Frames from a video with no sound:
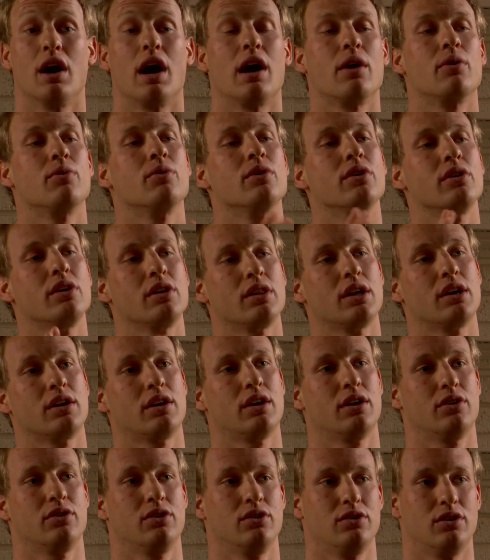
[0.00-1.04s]
I really like
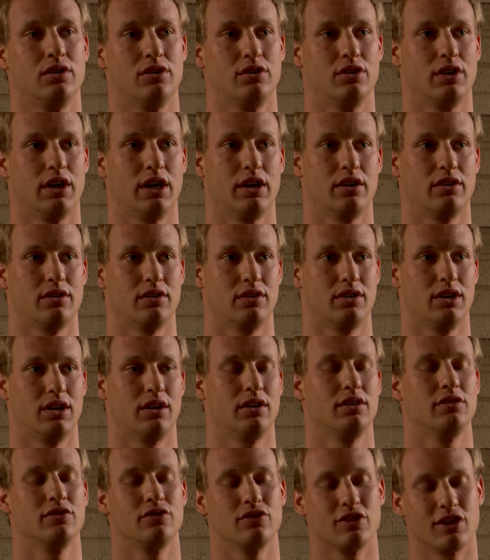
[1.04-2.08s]
how you did your hair today.
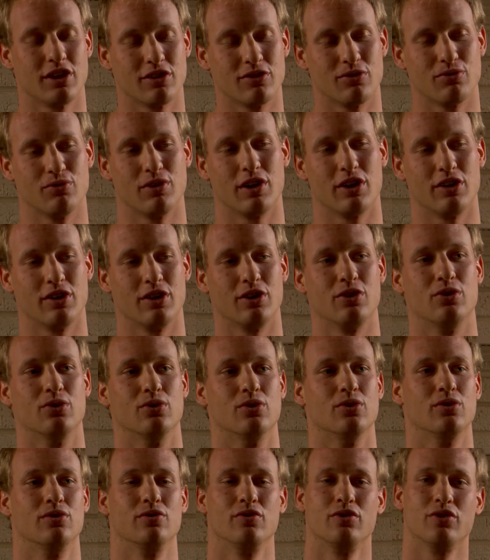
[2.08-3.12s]
That's very
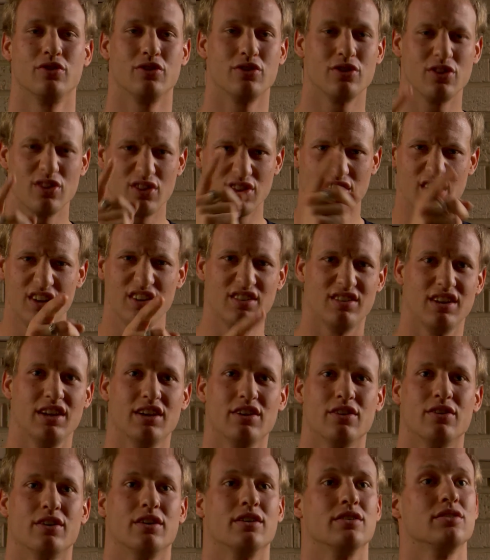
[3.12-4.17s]
cool. Nice
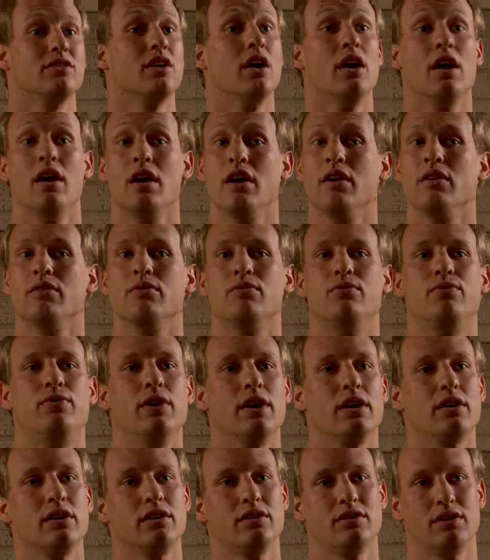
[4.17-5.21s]
earrings.
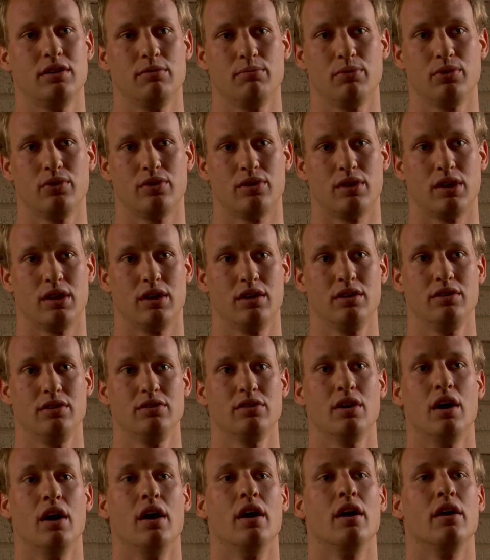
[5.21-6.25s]
Very simple things
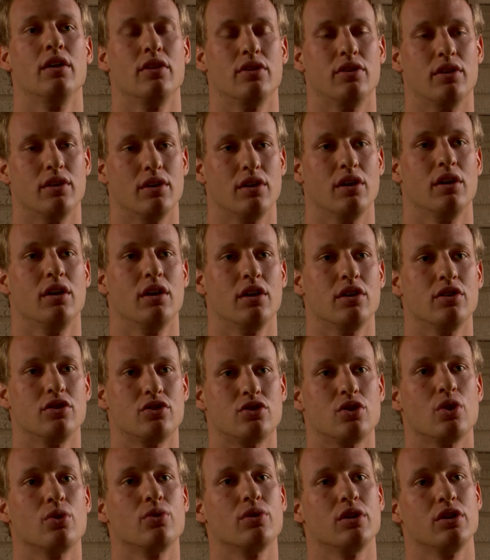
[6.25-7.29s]
that
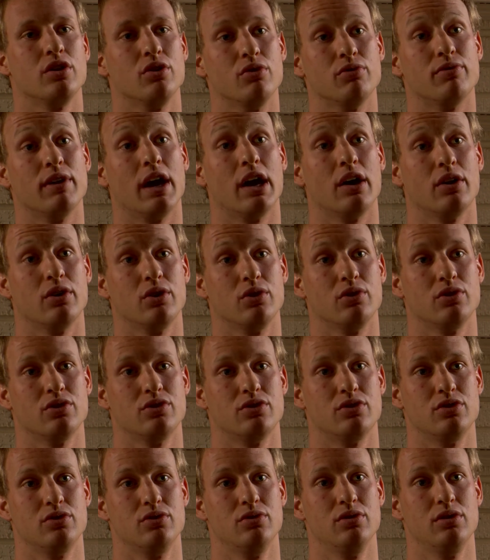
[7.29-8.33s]
show that you value a
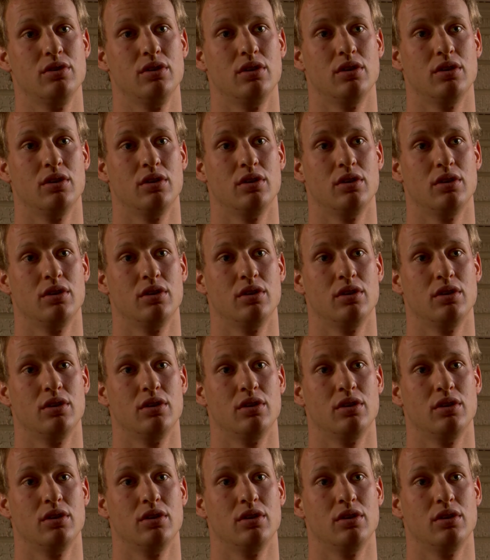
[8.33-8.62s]
student.